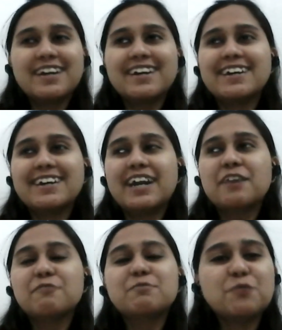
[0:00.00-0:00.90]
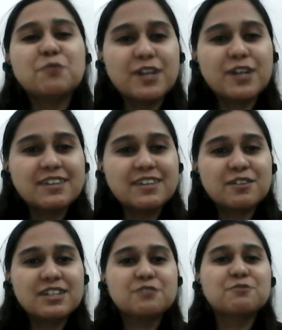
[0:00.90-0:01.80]
I have been working
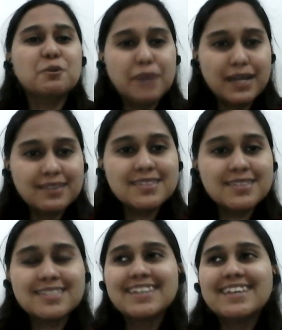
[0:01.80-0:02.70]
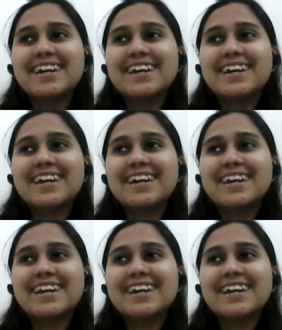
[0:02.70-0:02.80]
on it for months.